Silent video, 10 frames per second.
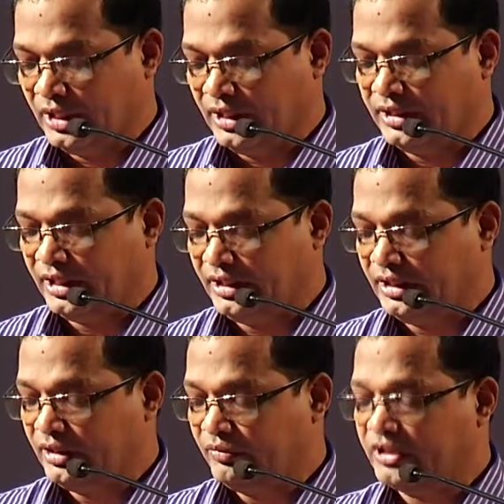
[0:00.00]

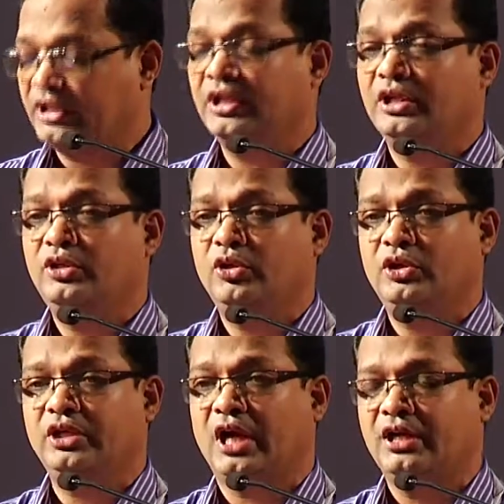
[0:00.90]
Then with not
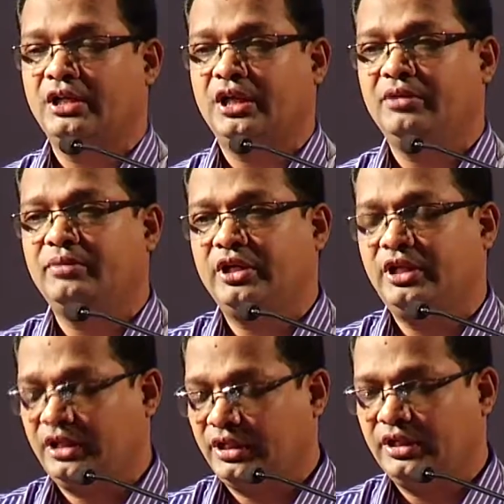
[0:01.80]
a garden
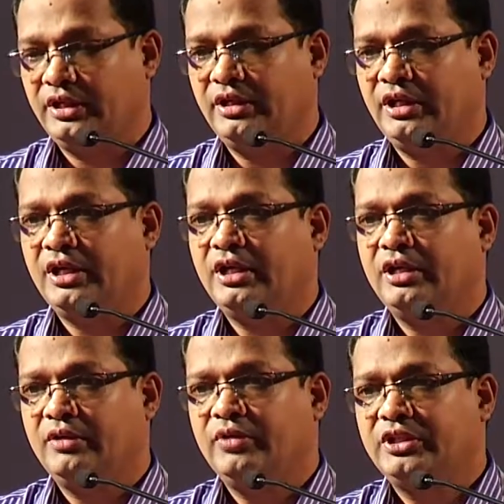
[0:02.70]
library
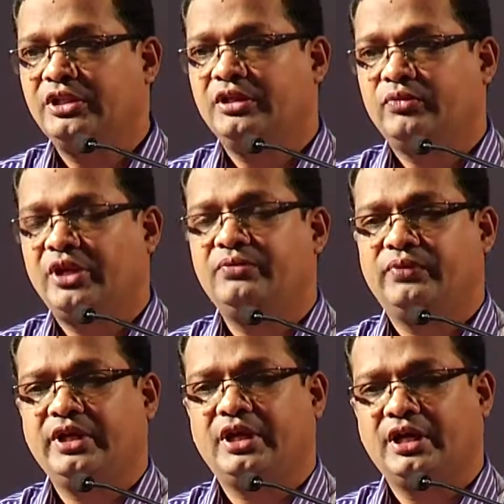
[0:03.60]
with a
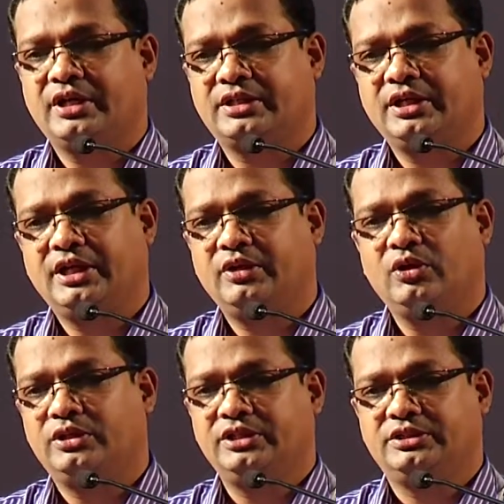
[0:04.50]
Wi-Fi connection and
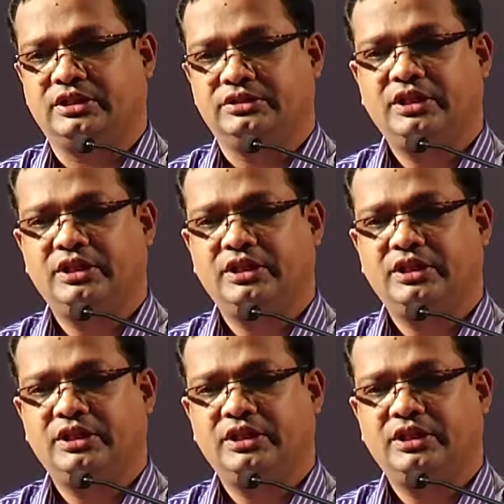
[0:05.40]
all these things.